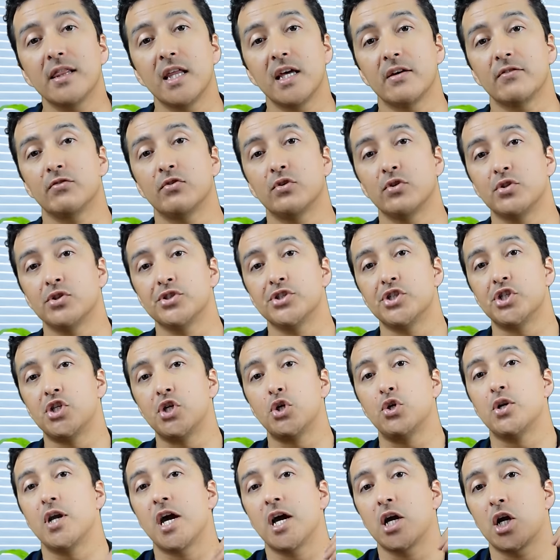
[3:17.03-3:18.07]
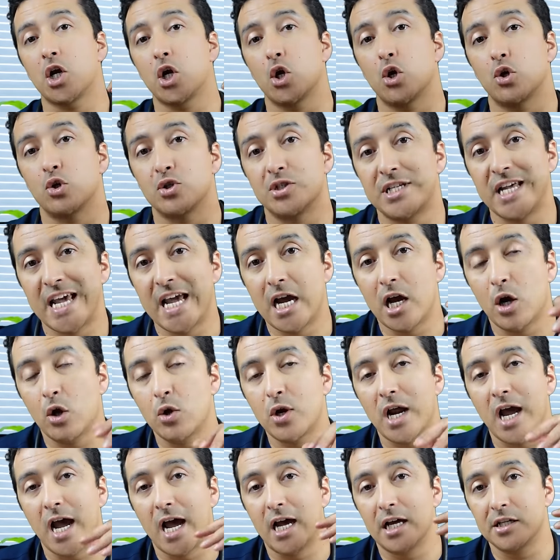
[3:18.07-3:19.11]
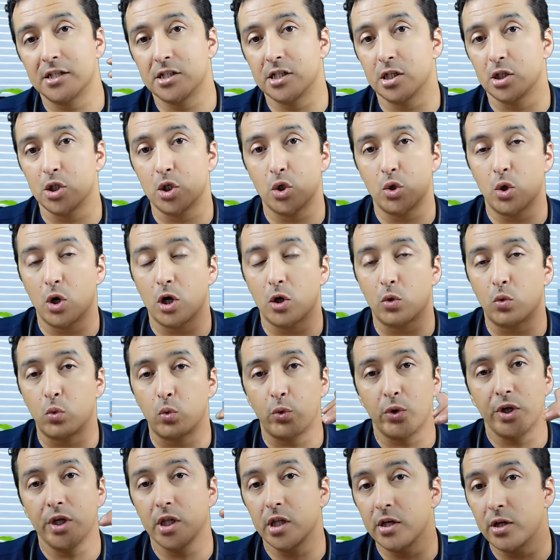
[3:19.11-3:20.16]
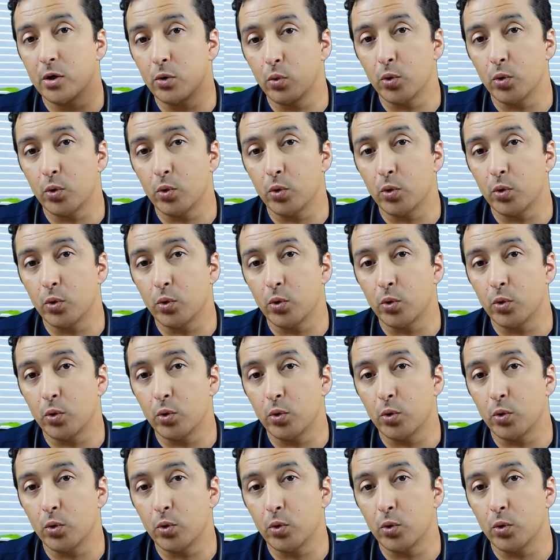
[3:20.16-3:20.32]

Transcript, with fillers: levels do not go down until you are really,